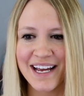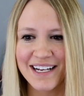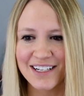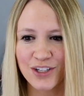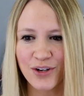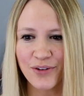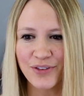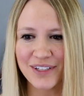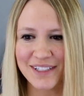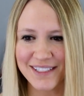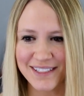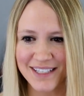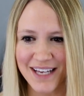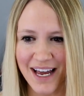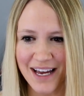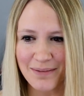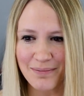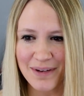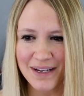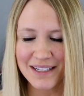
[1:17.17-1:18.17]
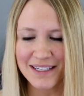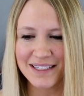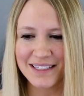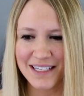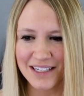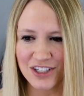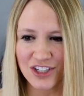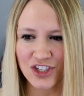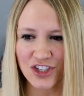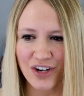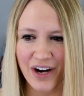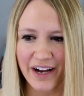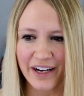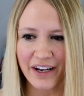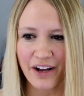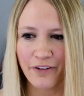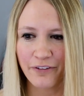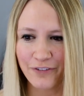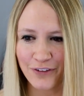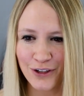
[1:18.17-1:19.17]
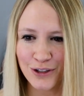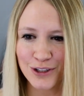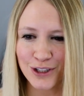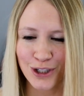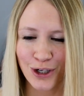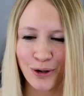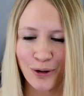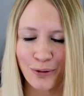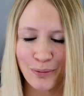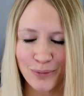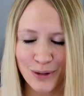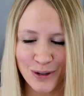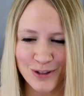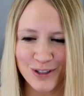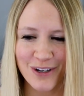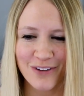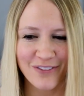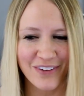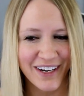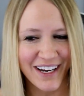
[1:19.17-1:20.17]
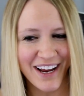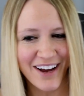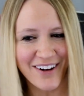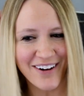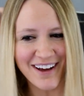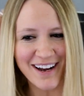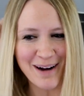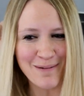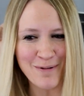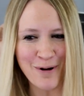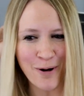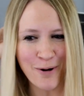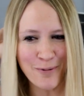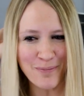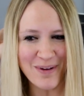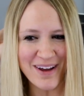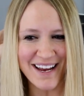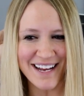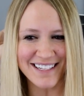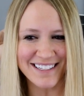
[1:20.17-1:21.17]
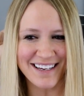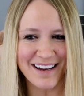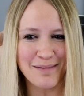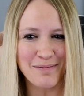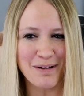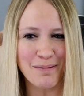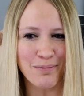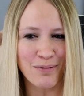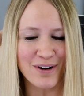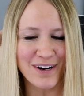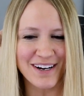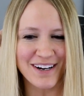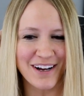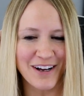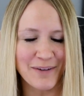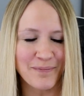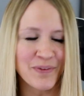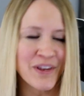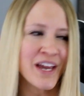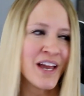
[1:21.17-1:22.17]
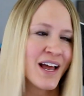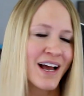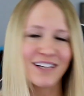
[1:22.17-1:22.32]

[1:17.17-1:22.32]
It's called the Sidemen Diss Track official music video, and I'm hoping it's gonna be pretty good.